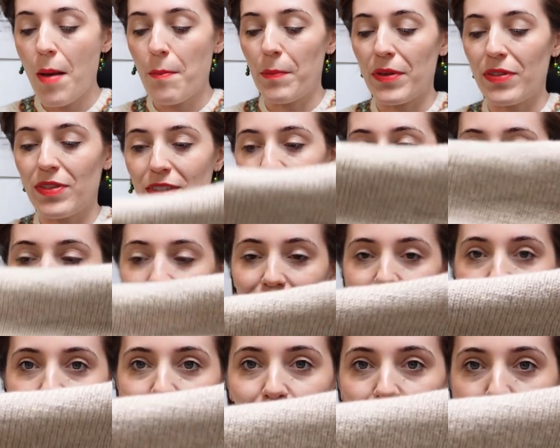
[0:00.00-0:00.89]
But these
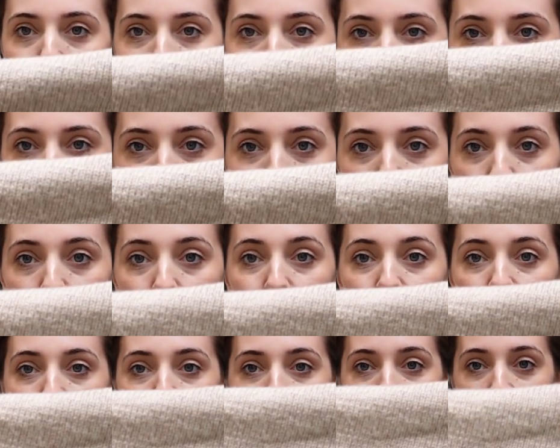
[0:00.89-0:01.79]
sleeves
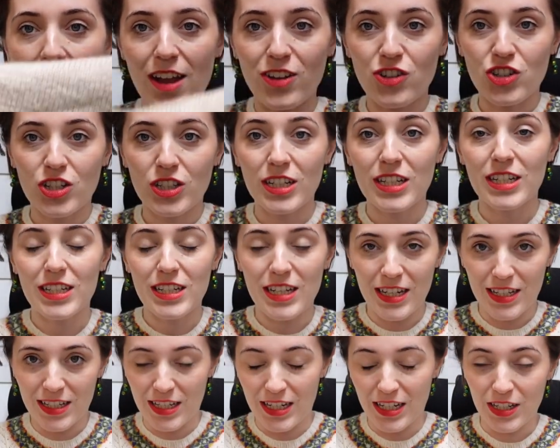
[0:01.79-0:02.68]
themselves are actually
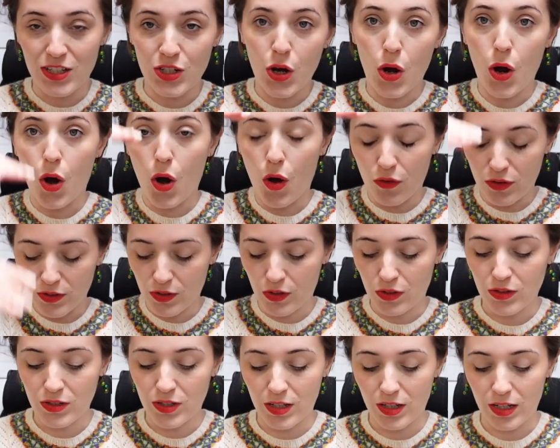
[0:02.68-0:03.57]
knitted
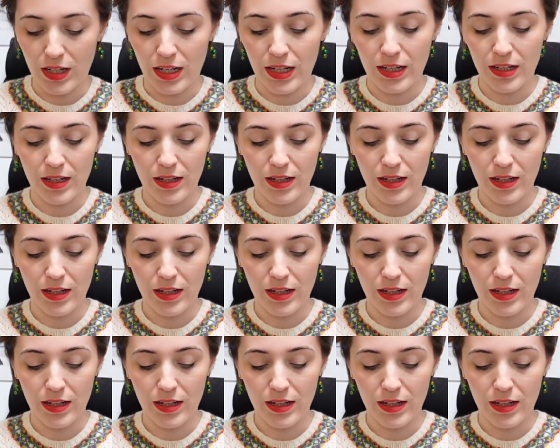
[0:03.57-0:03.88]
horizontally.